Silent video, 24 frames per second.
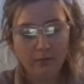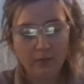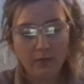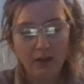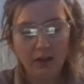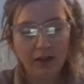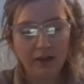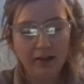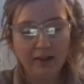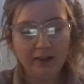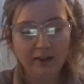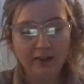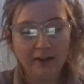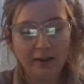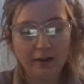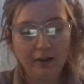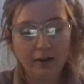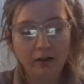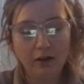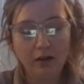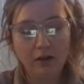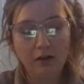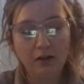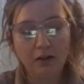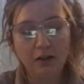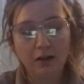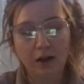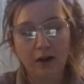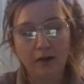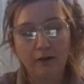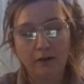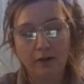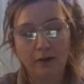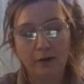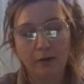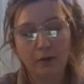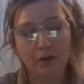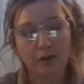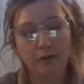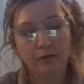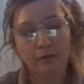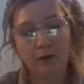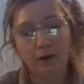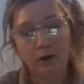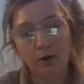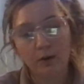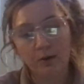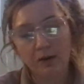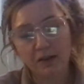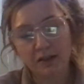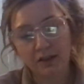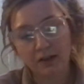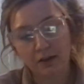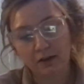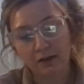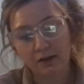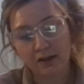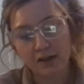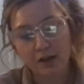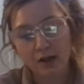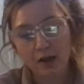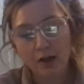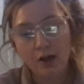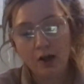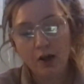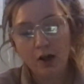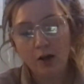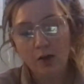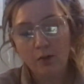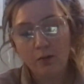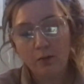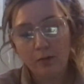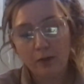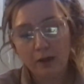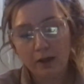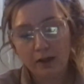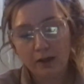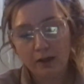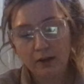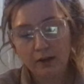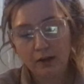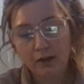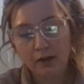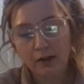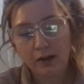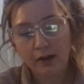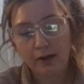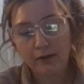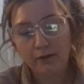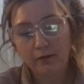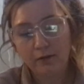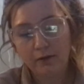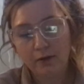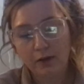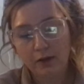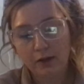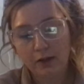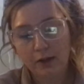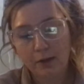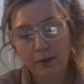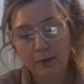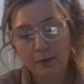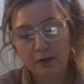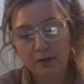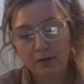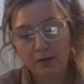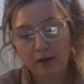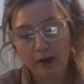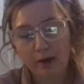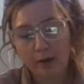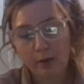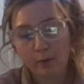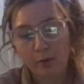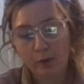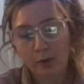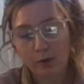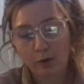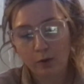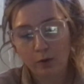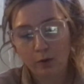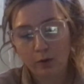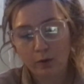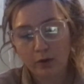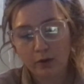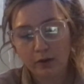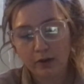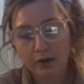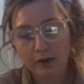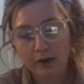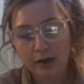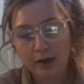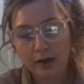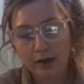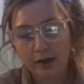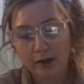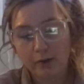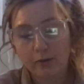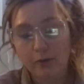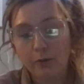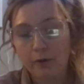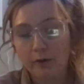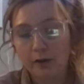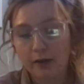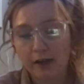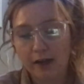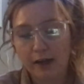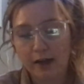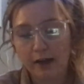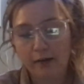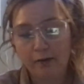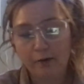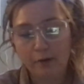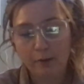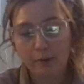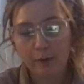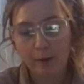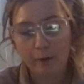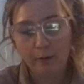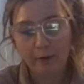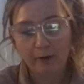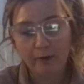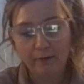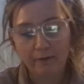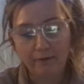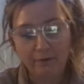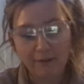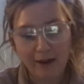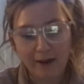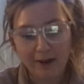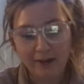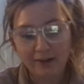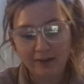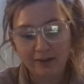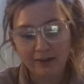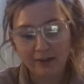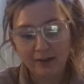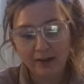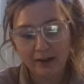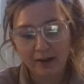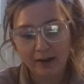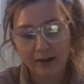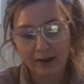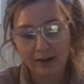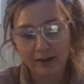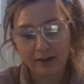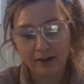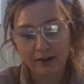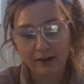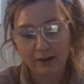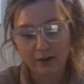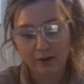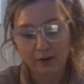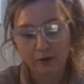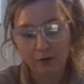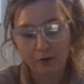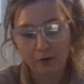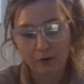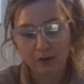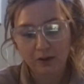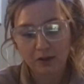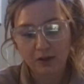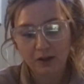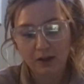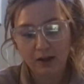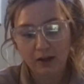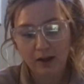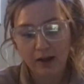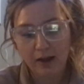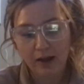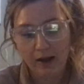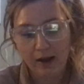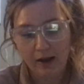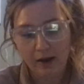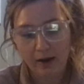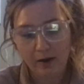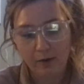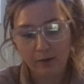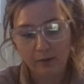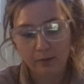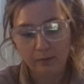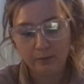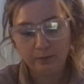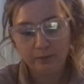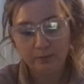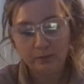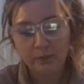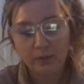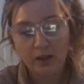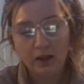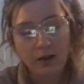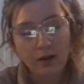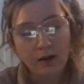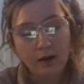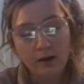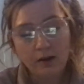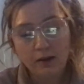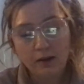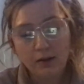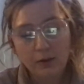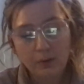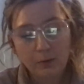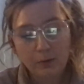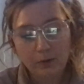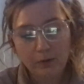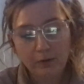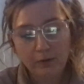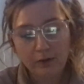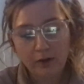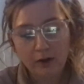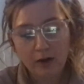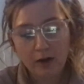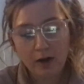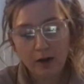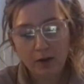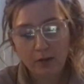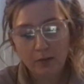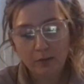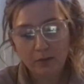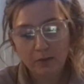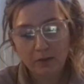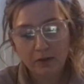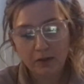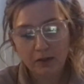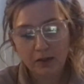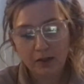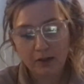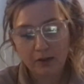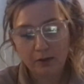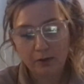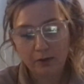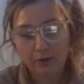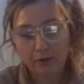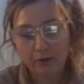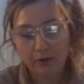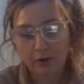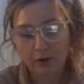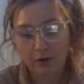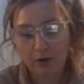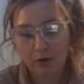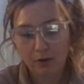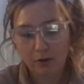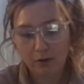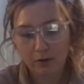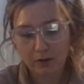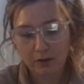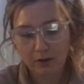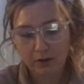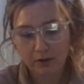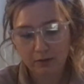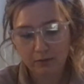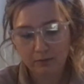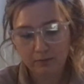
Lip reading: He sang along softly with the faraway singers, making the light for the lamps of Ember, older than anyone can remember, faster than anything knows how. The river comes and the river goes.